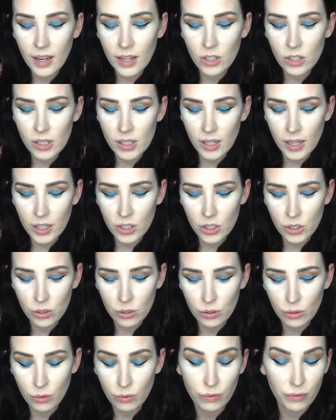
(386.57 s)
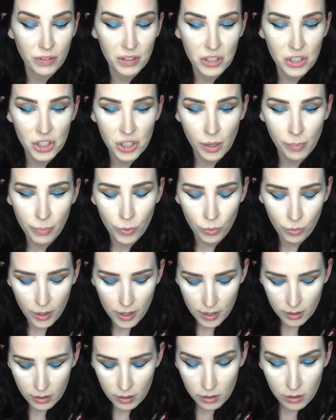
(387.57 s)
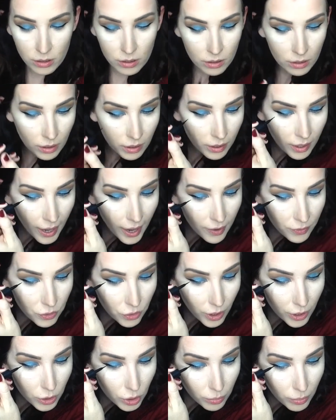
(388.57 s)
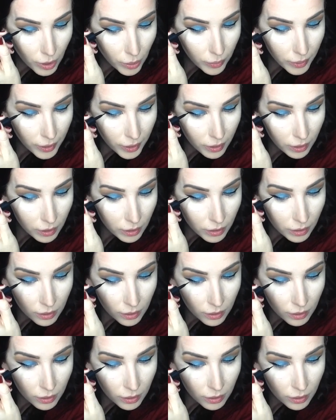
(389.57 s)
I just like to finish up the rest after I do my wing.